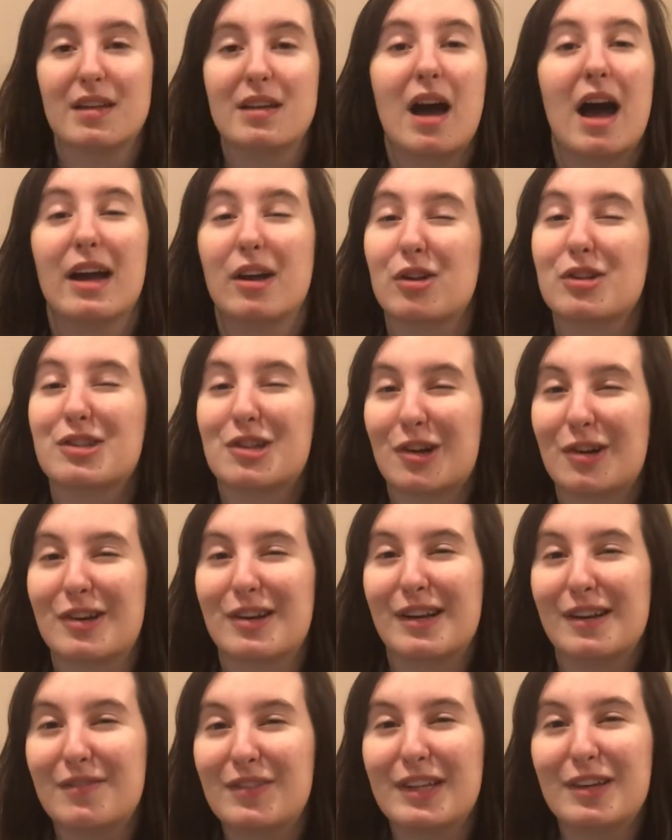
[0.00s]
I
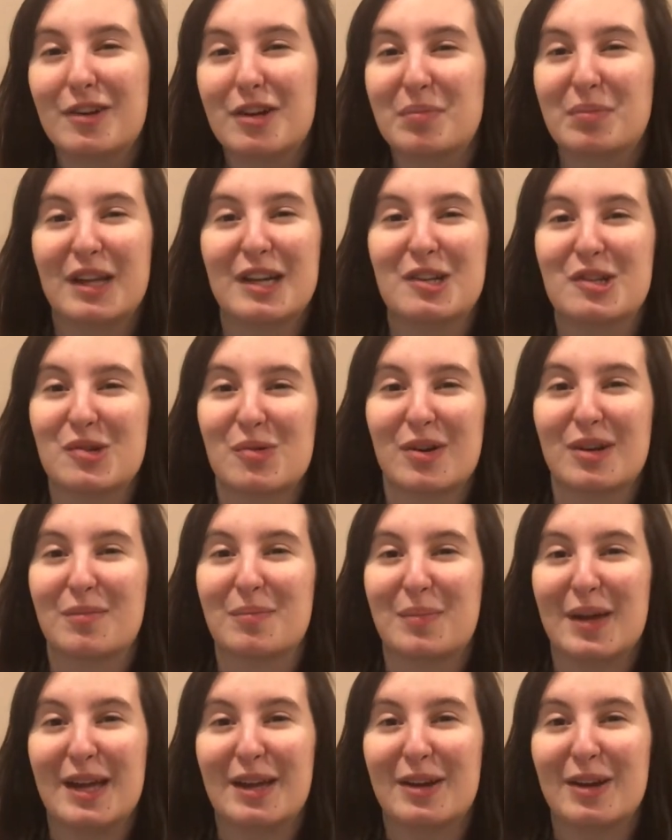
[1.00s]
alternatively could play Jordan
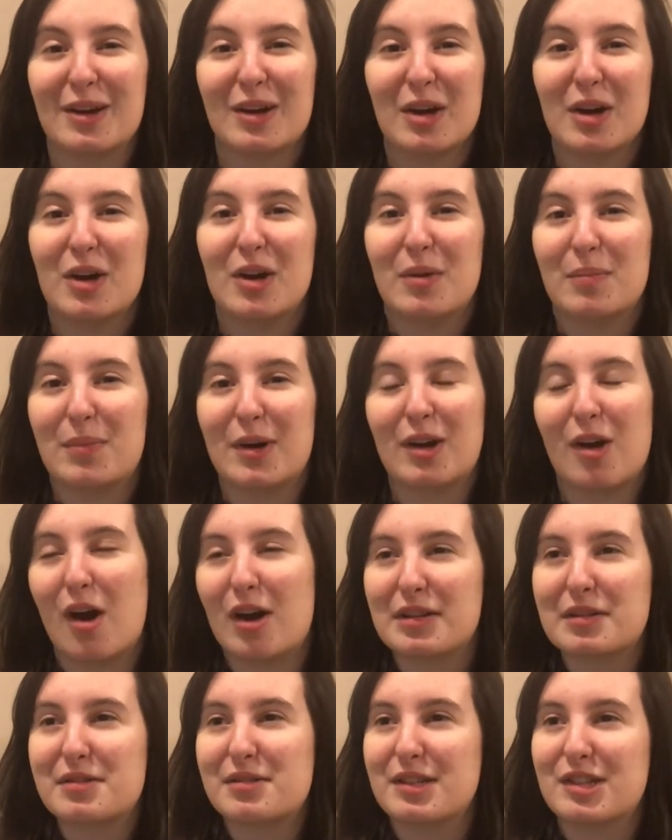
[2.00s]
Baker, but
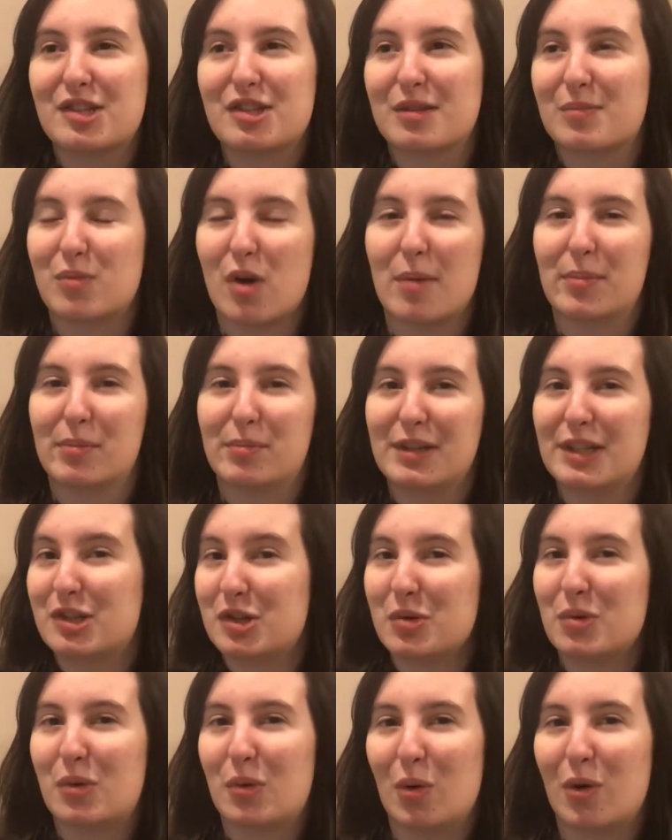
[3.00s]
honestly, she's probably
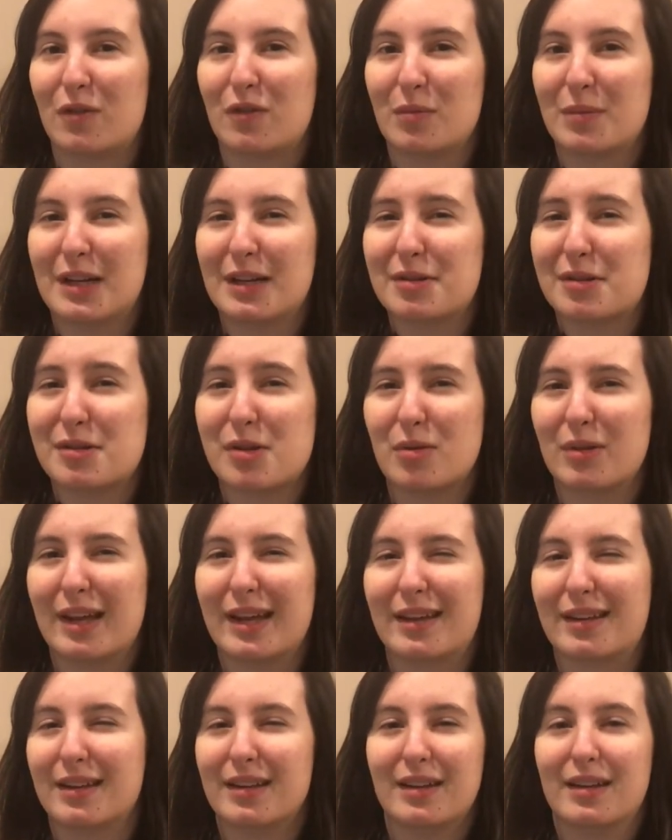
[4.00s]
too cool for me, so
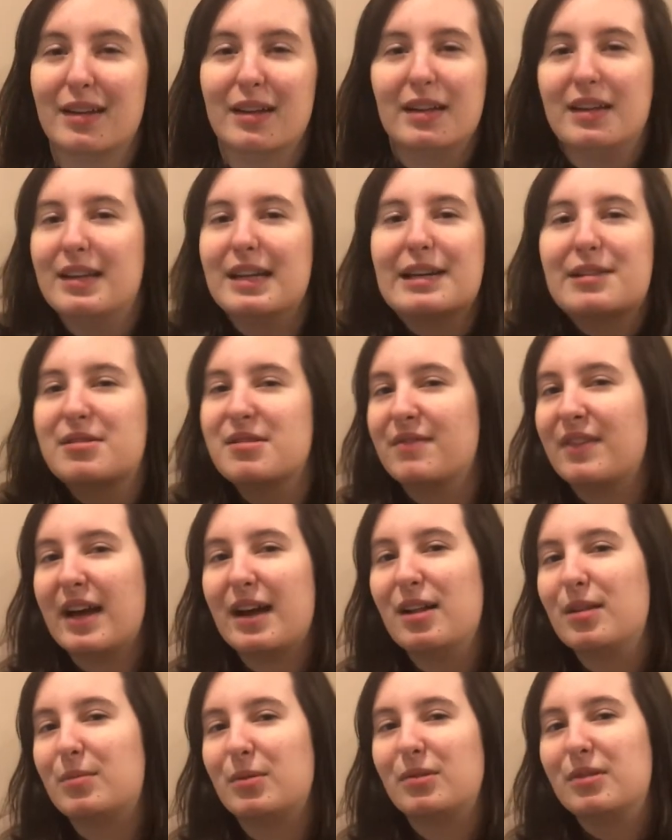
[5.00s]
like, Nick's
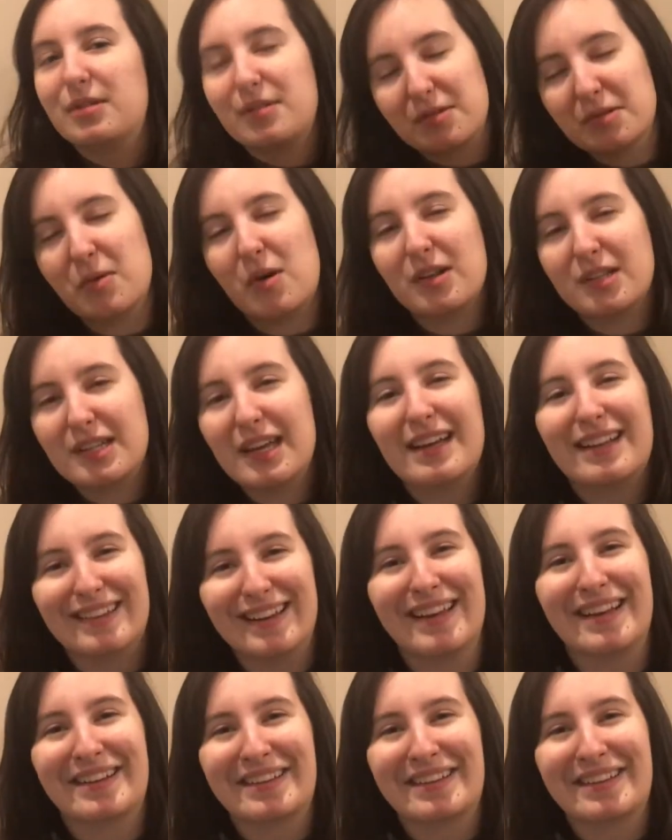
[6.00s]
available, so I'll take Nick.